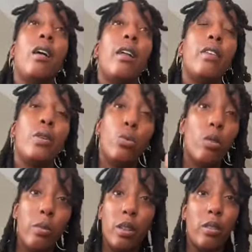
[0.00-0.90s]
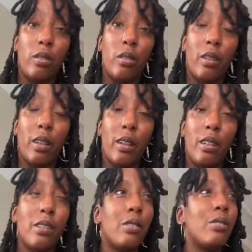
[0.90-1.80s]
And then woman,
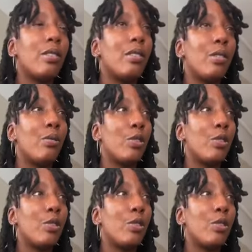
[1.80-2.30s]
okay? There